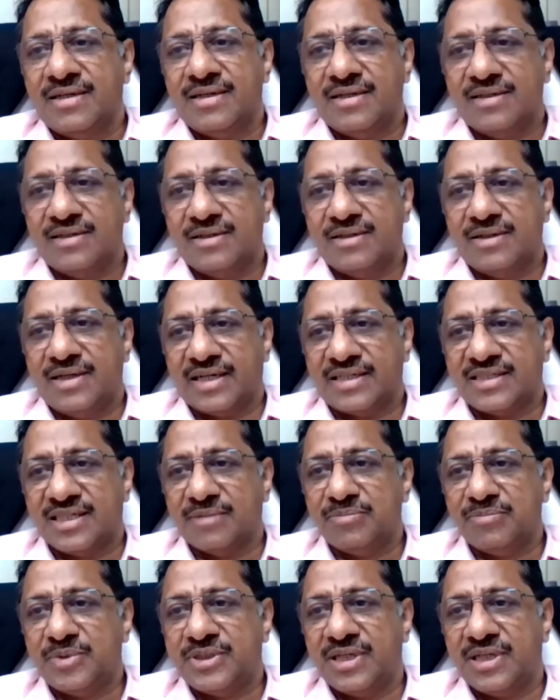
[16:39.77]
a
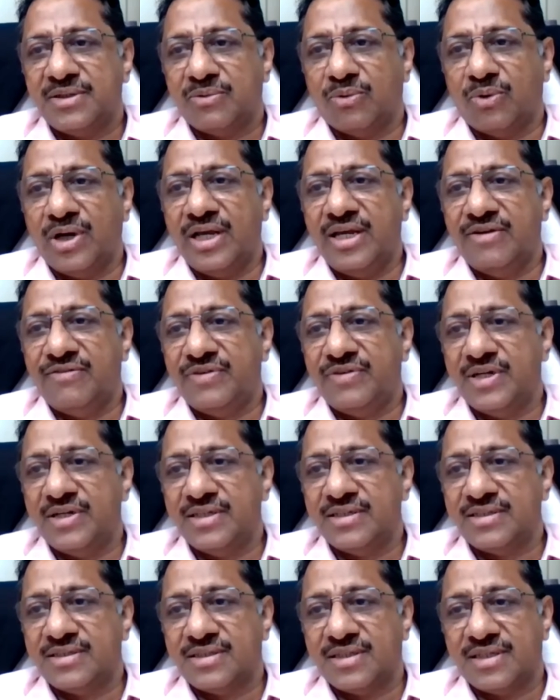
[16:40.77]
exemption only if it
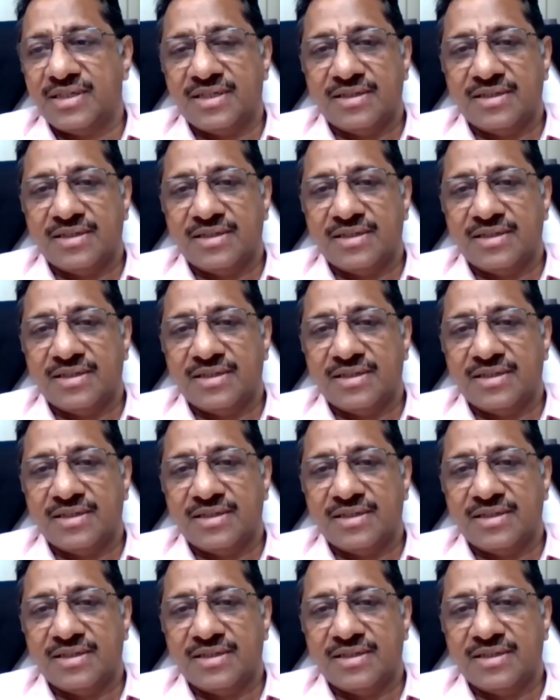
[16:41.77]
is